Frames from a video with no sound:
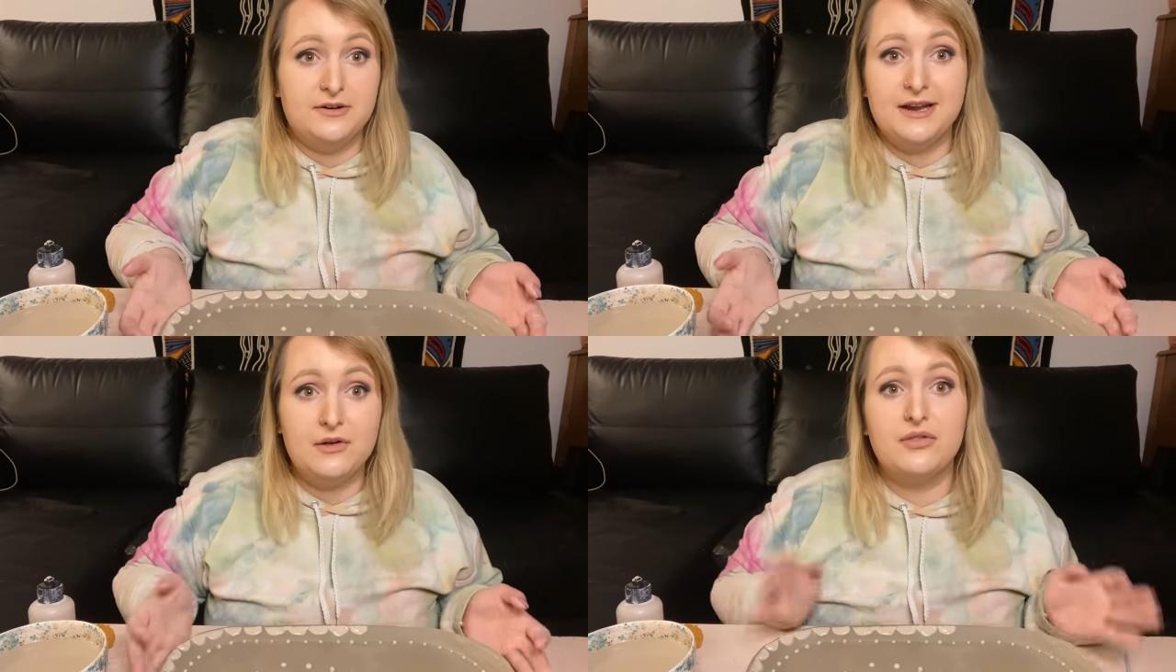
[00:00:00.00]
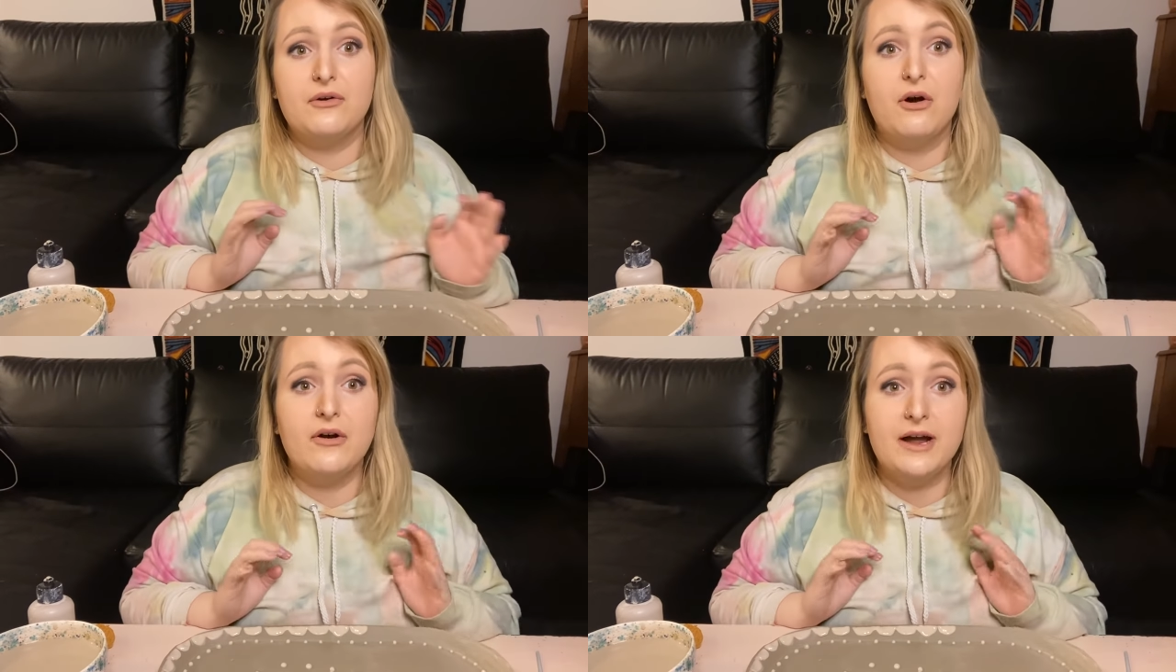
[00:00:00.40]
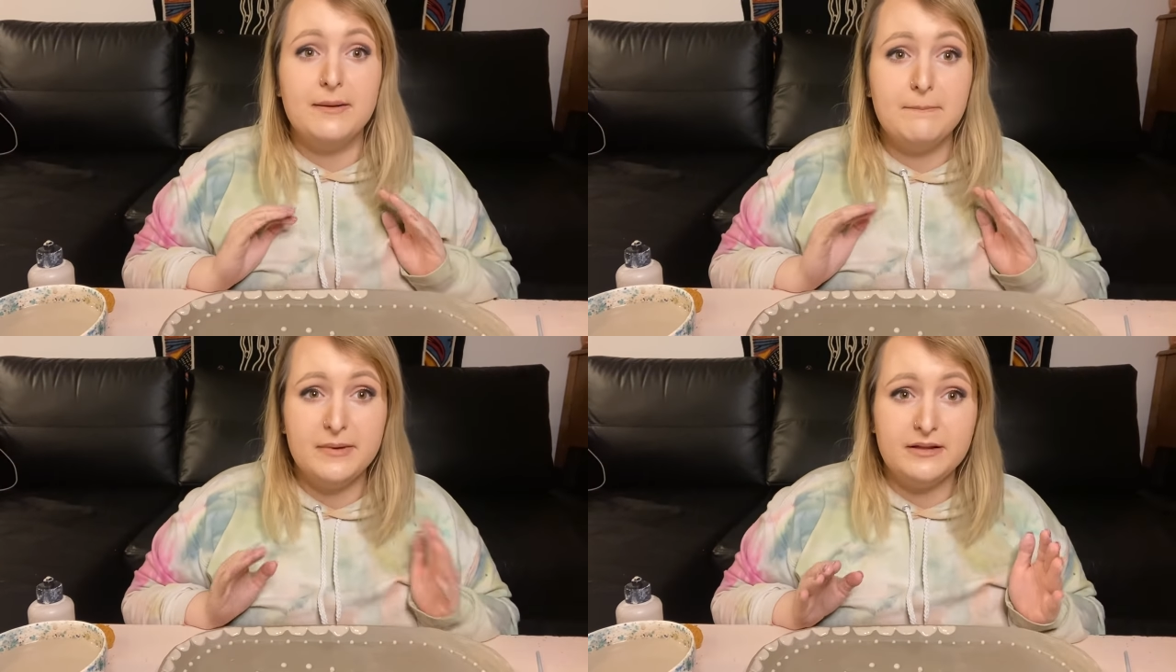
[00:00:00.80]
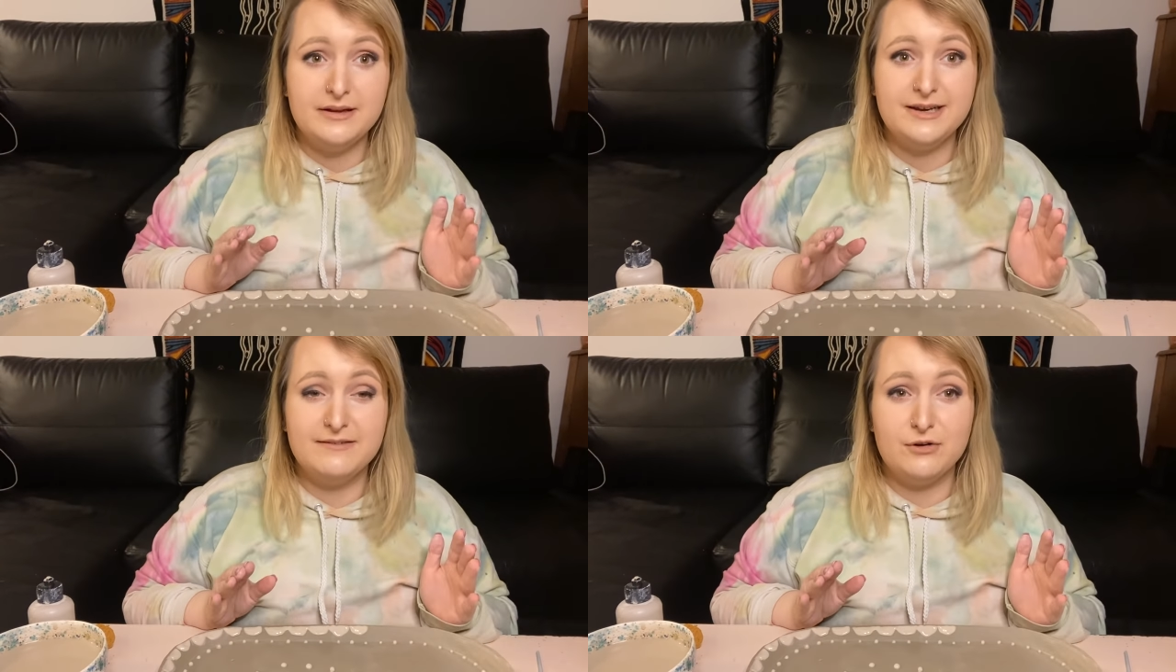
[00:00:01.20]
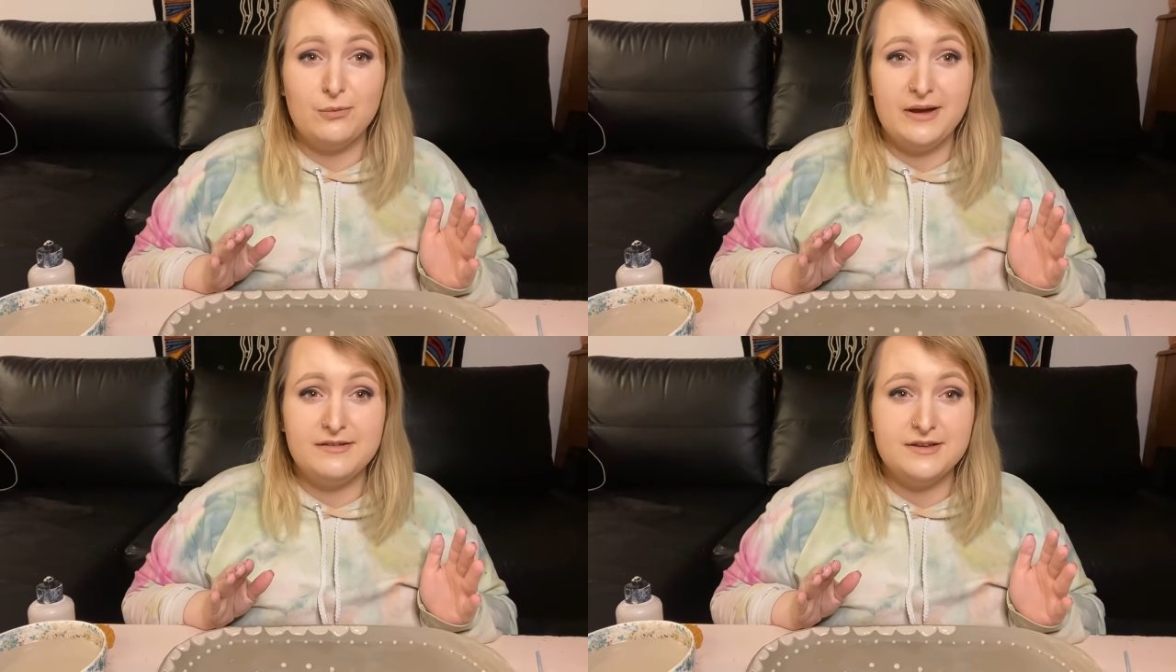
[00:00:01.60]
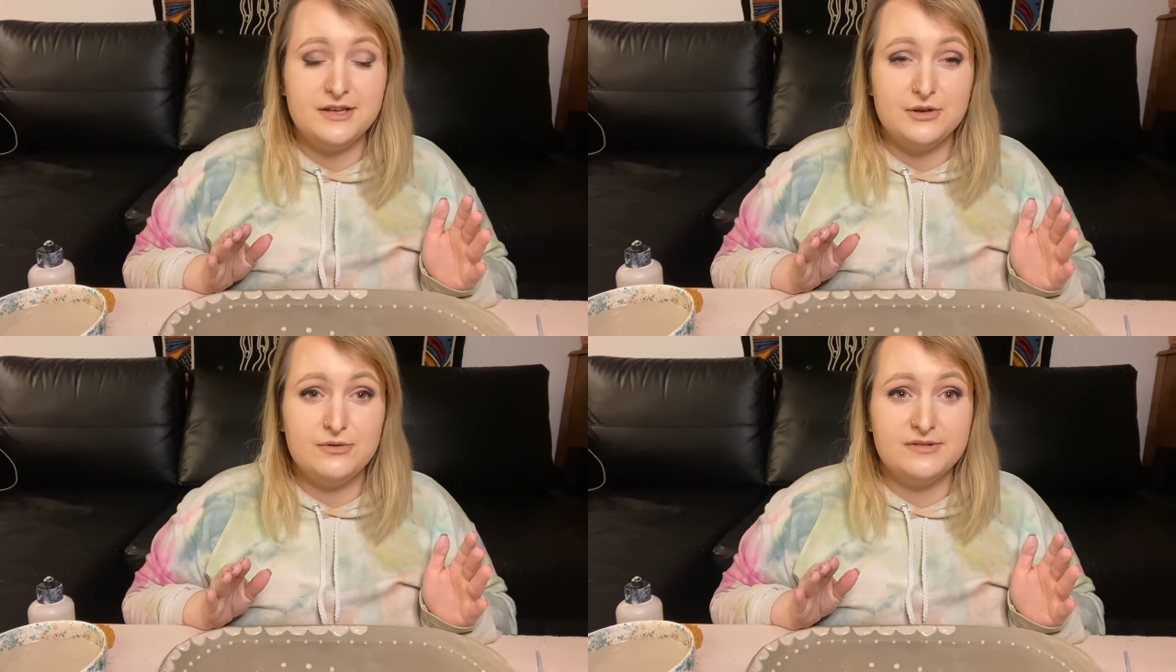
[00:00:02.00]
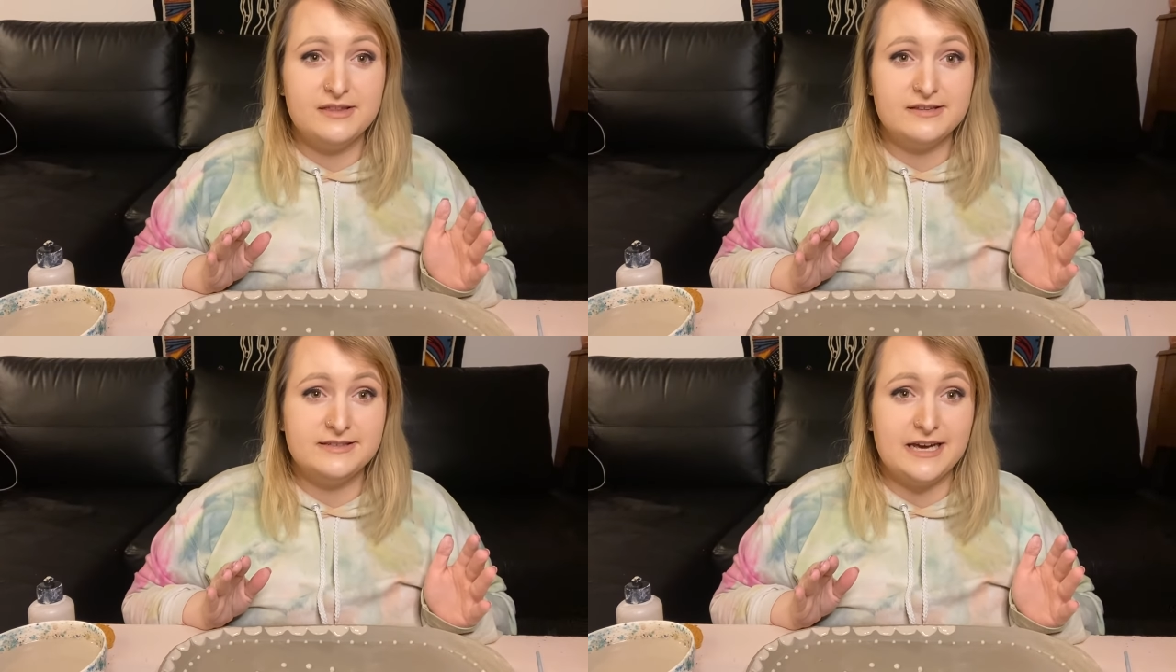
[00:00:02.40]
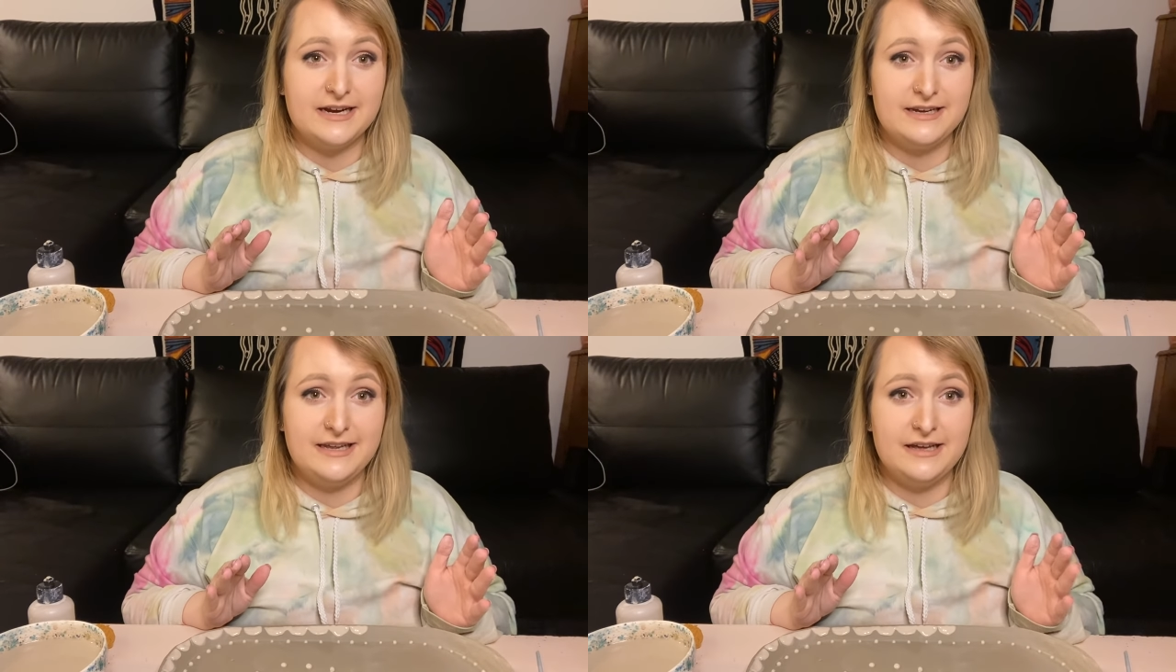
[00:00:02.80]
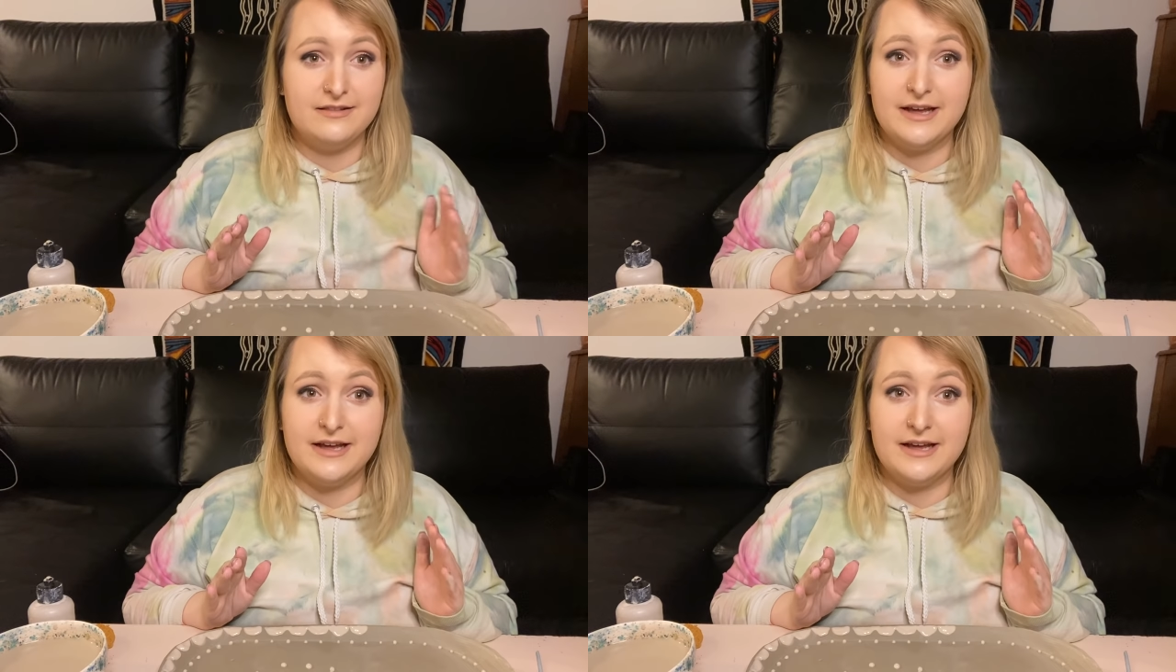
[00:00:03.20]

Now, there are a million different ways to use this technique.